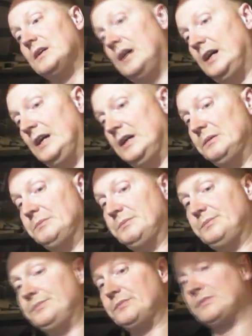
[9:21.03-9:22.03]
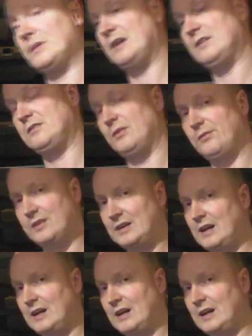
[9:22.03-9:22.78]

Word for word: um, it's something